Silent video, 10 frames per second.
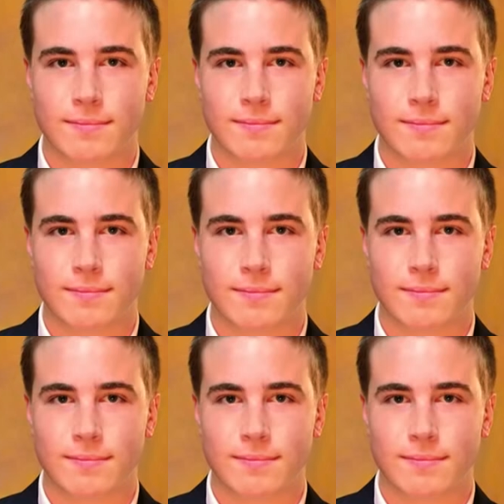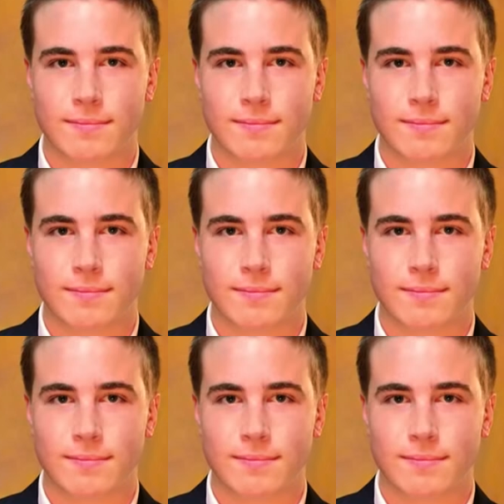
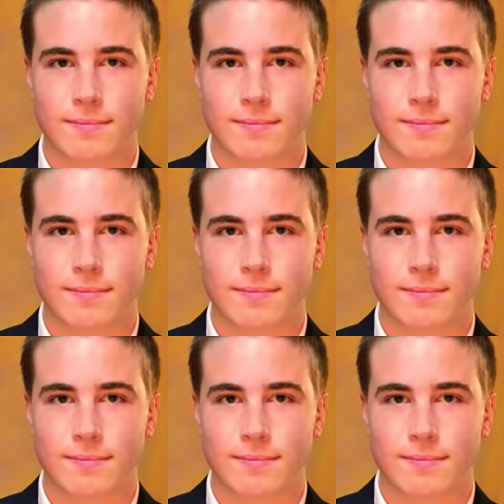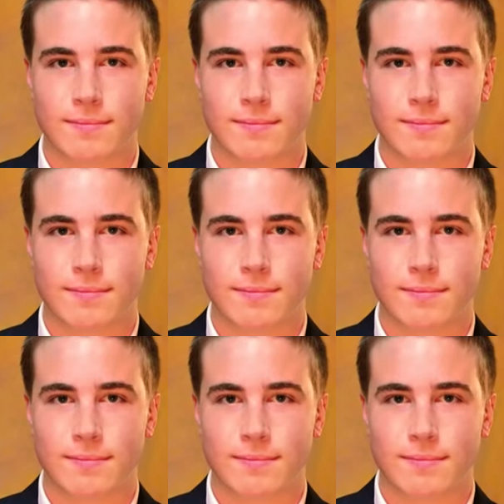
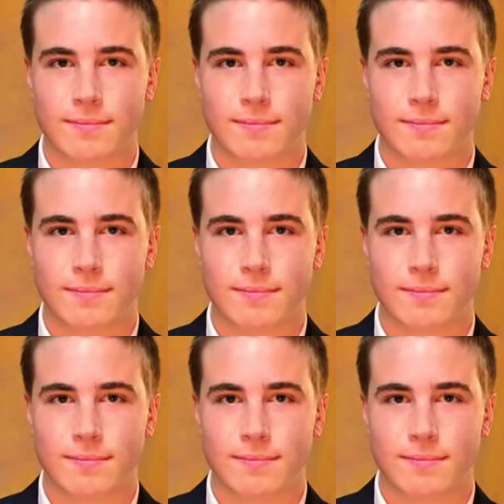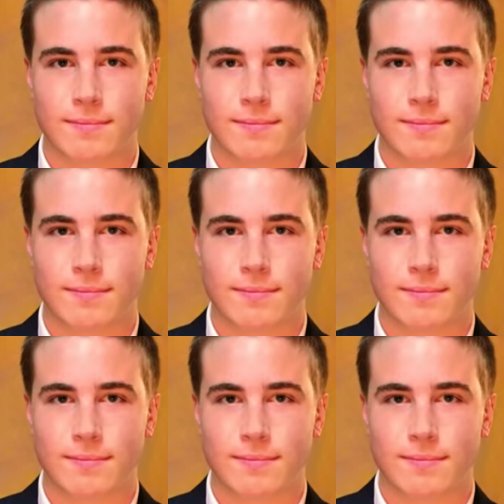This is a still picture; no speech is visible.